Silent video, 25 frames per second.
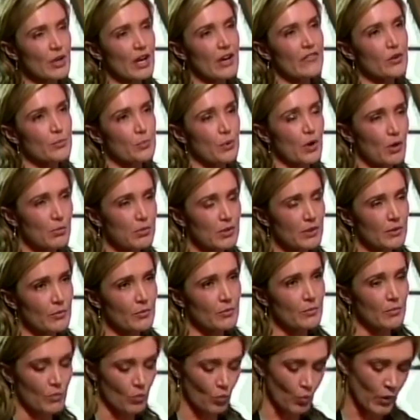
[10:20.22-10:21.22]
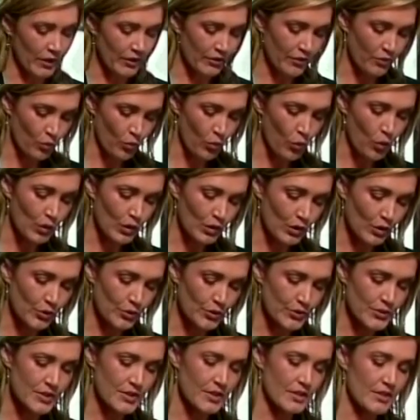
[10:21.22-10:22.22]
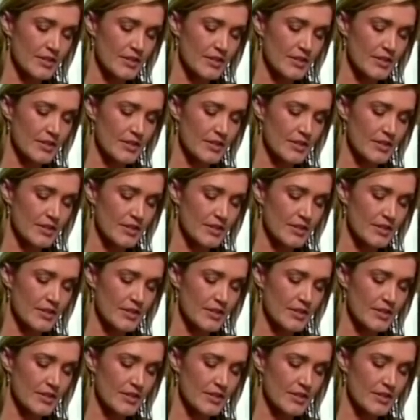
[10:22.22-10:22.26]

do have a problem with warlords.